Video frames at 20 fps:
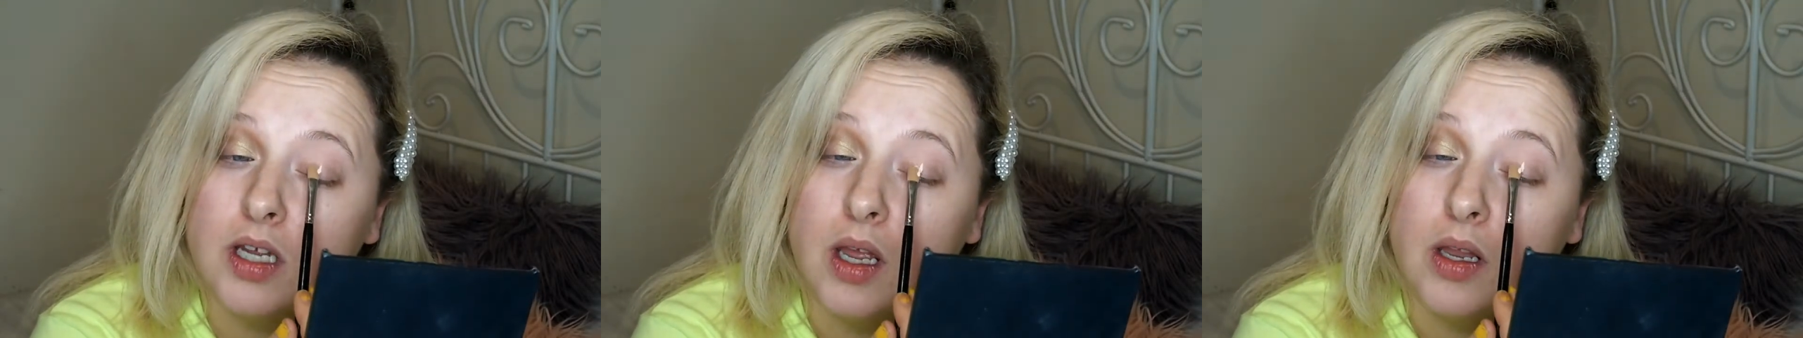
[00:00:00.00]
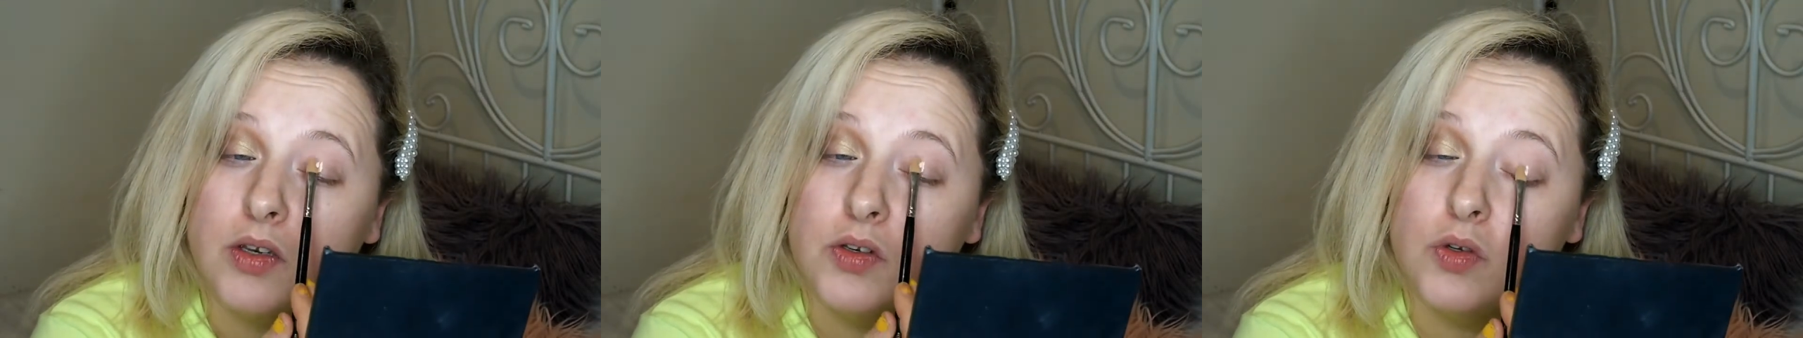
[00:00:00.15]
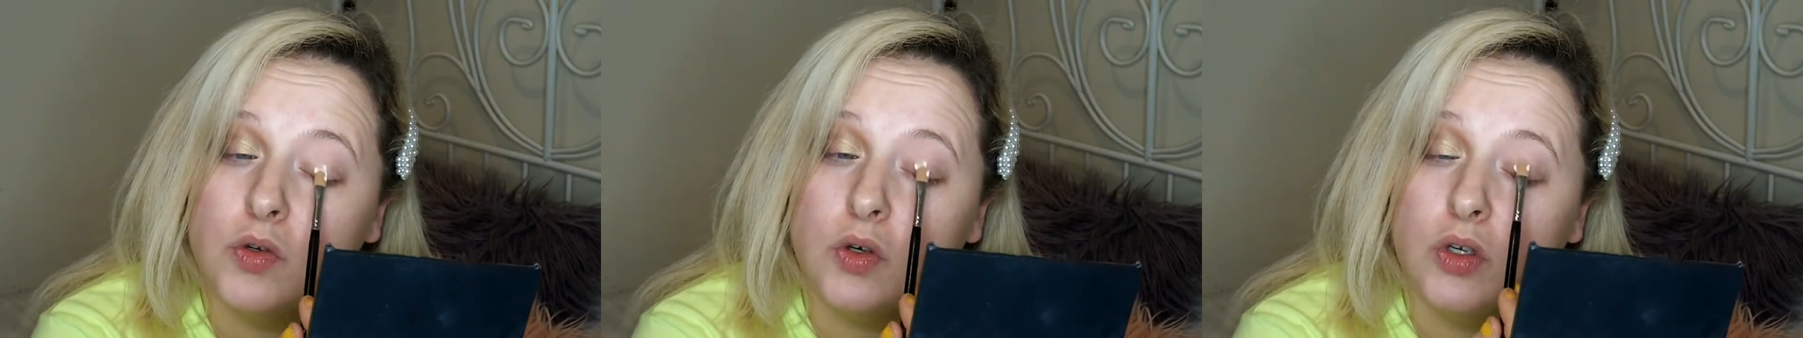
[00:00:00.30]

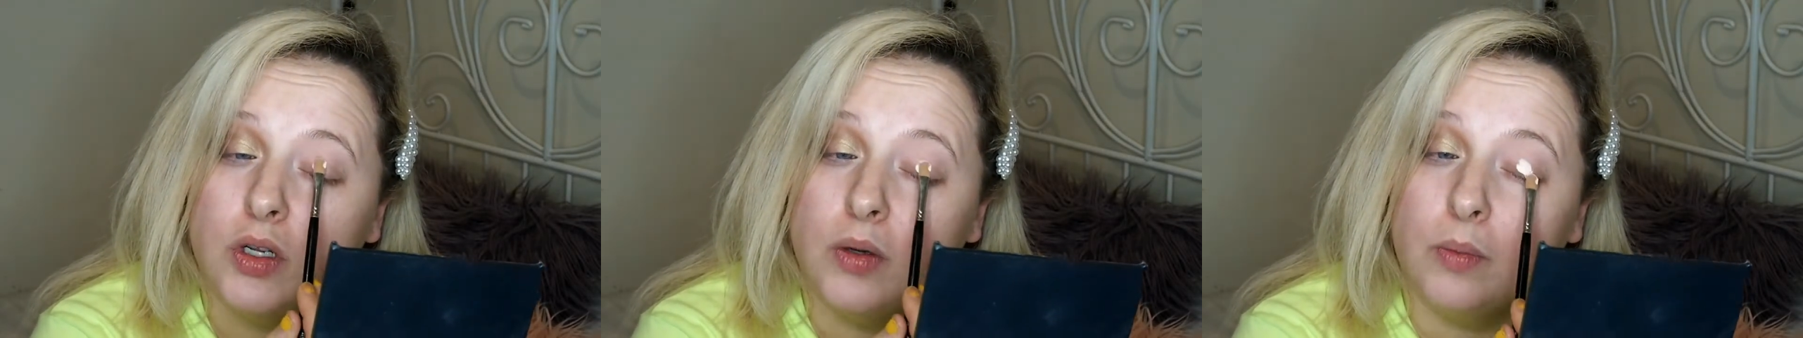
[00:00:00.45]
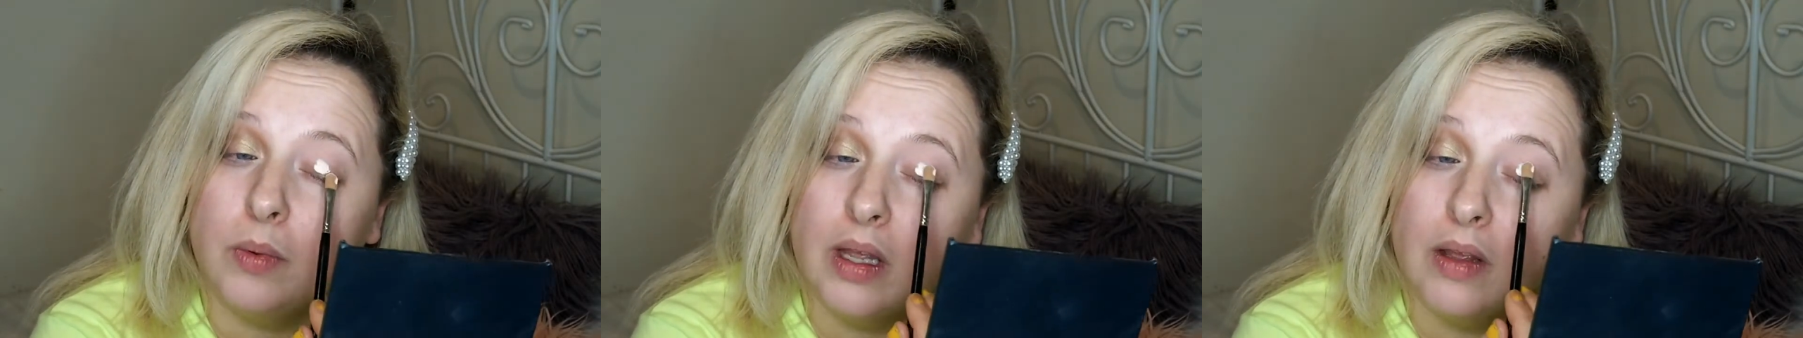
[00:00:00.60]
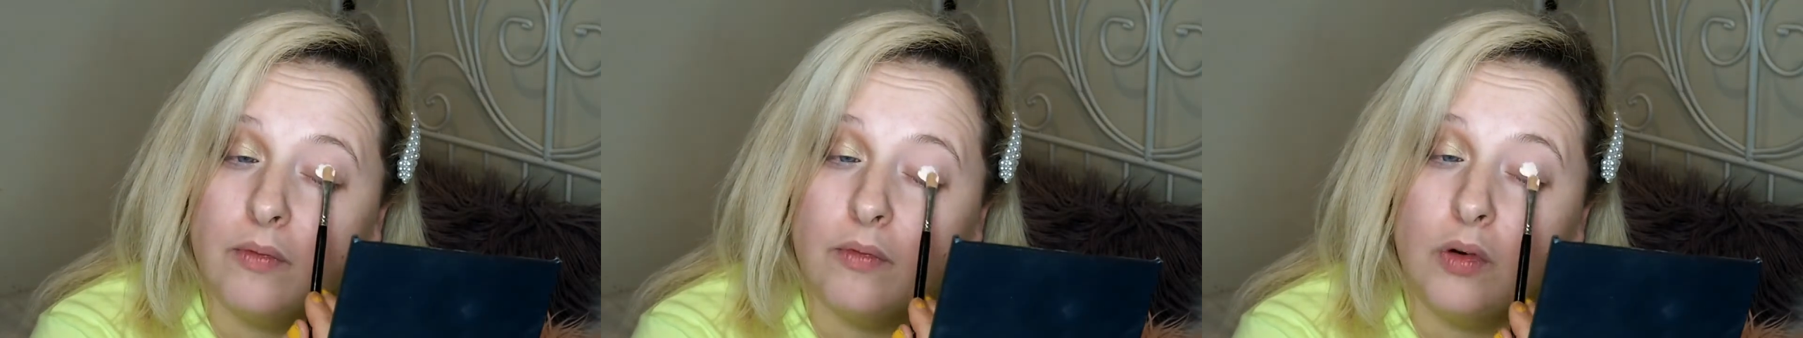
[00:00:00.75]
I've done it
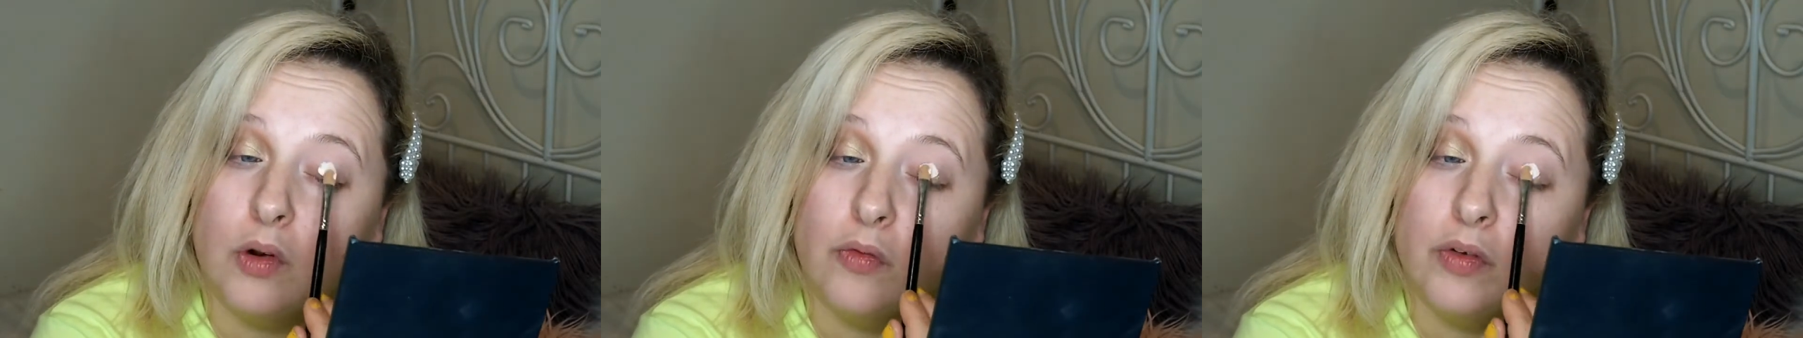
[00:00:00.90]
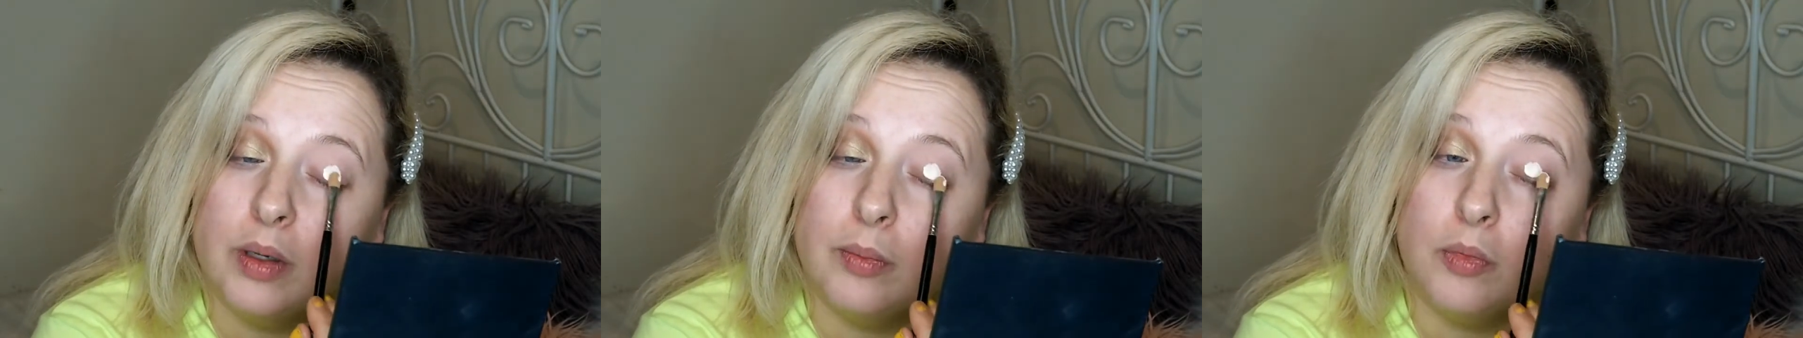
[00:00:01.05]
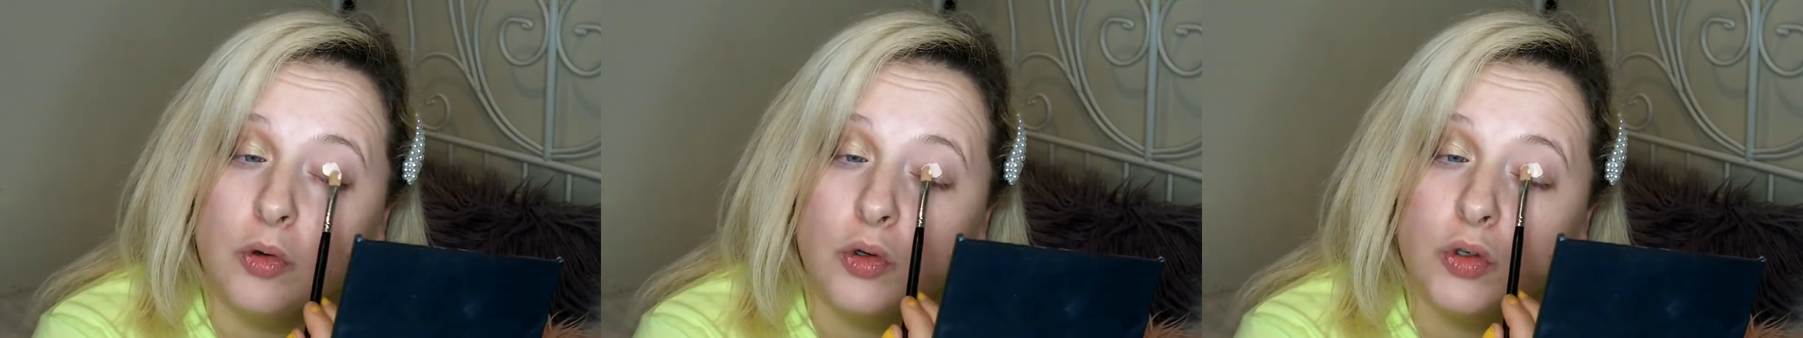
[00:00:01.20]
with a
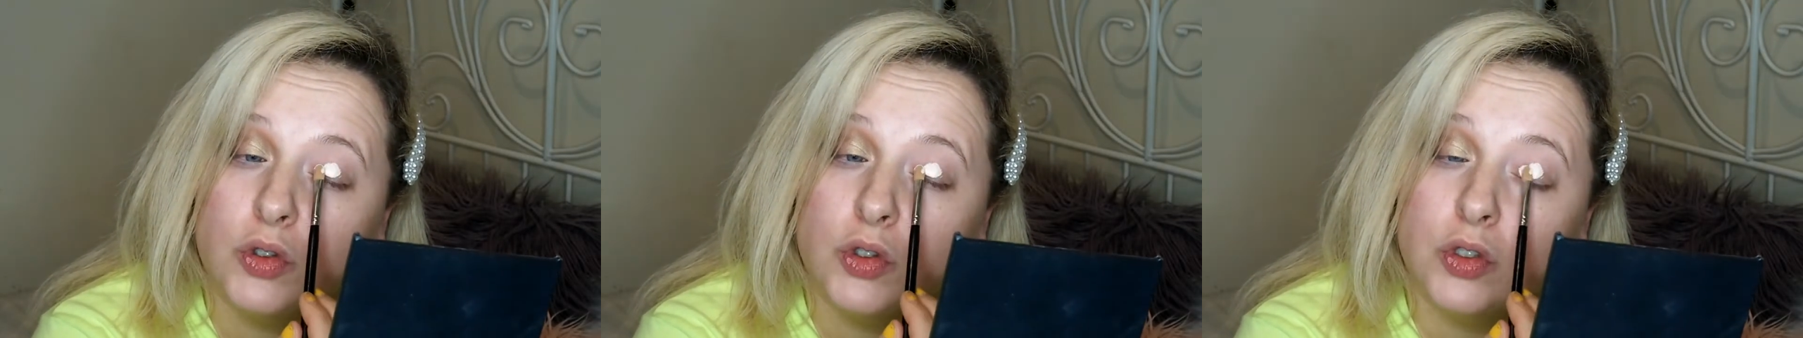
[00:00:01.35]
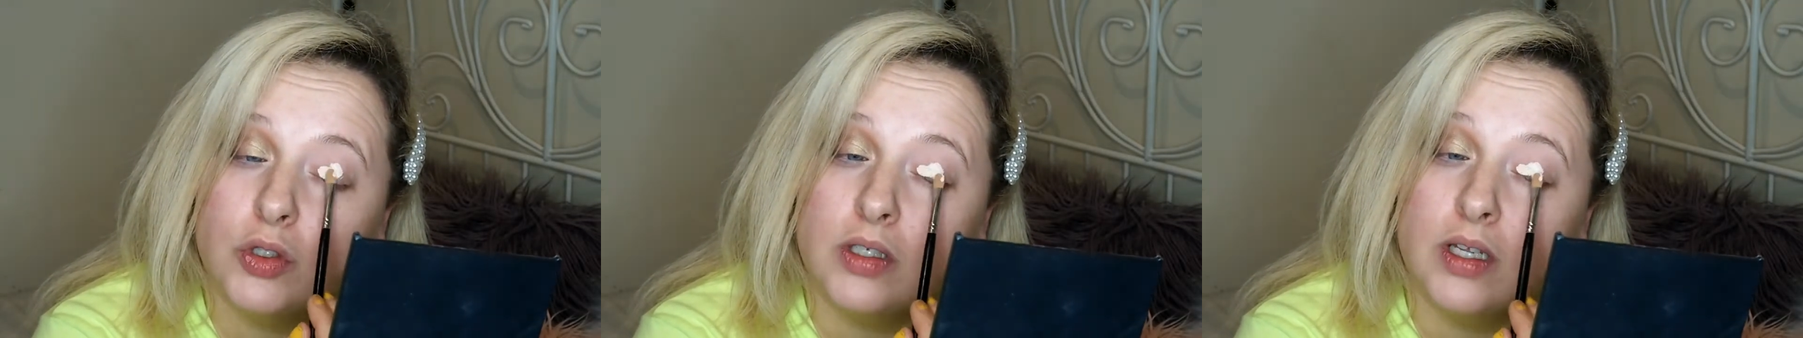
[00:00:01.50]
fluffy brush,